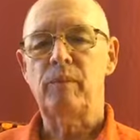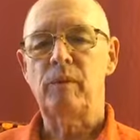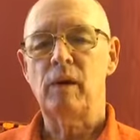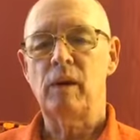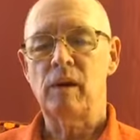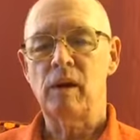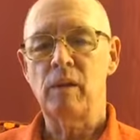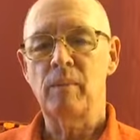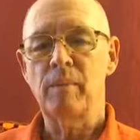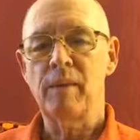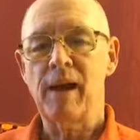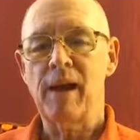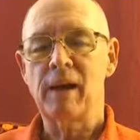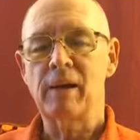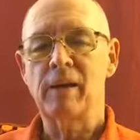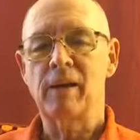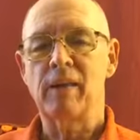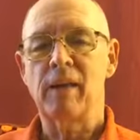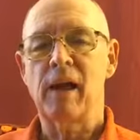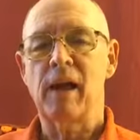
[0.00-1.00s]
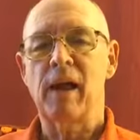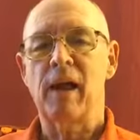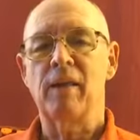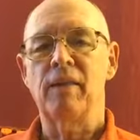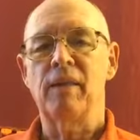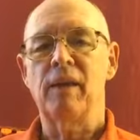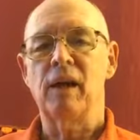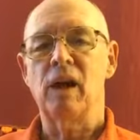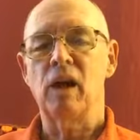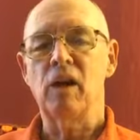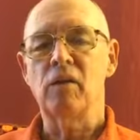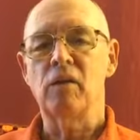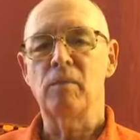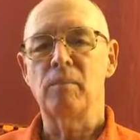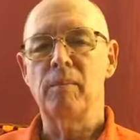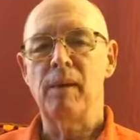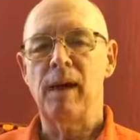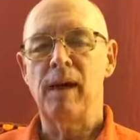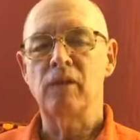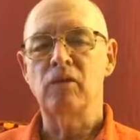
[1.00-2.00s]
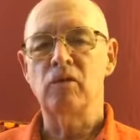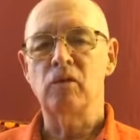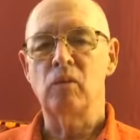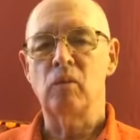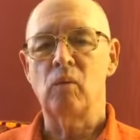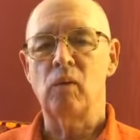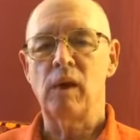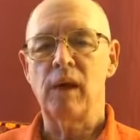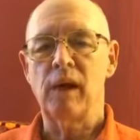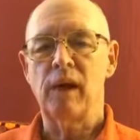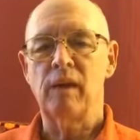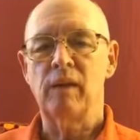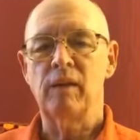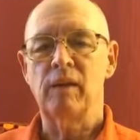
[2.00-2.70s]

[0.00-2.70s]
come back to that. And the other major way